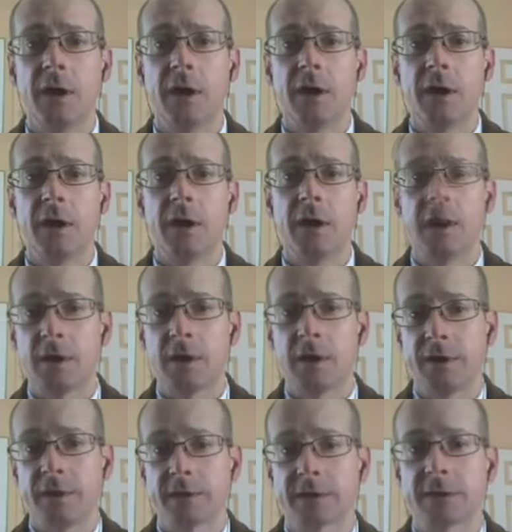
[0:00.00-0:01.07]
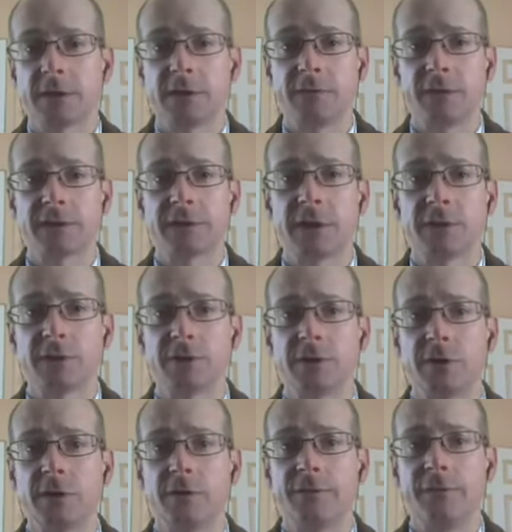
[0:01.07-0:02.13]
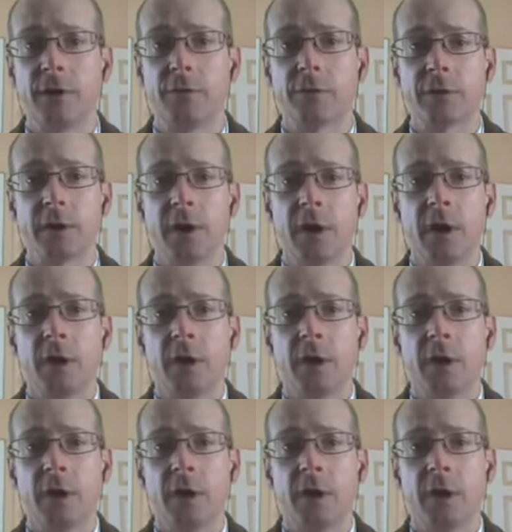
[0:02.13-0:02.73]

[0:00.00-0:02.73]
And that investigation should go forward.